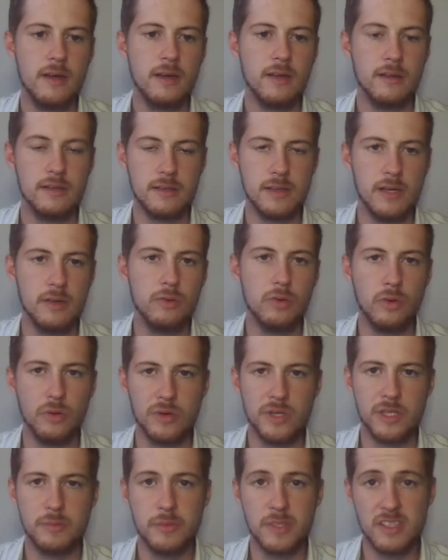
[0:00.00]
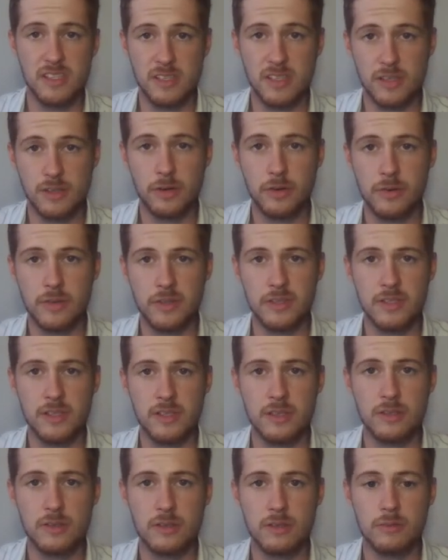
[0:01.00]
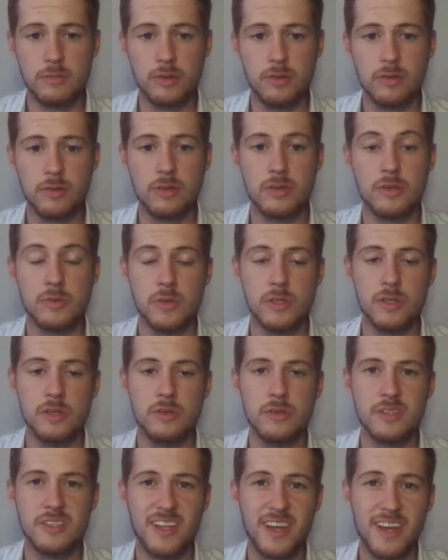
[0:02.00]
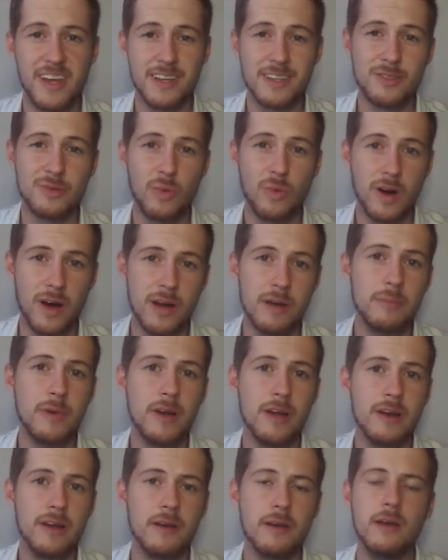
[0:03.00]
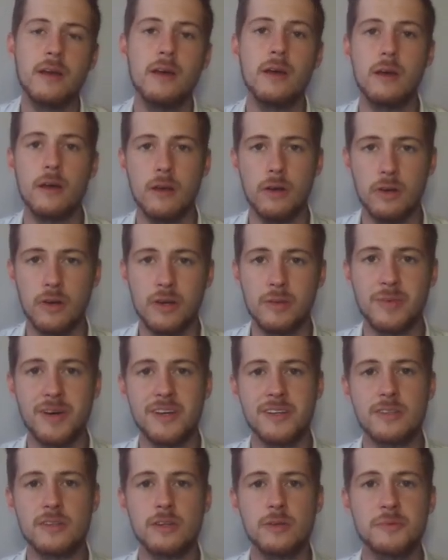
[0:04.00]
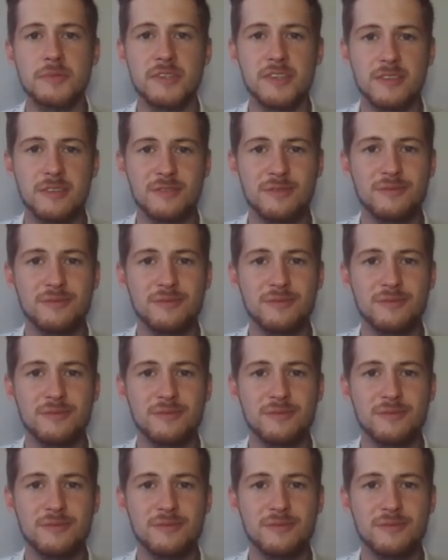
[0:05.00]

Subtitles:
Z will always be 0 in this example because we're using the xy plane. Look at my description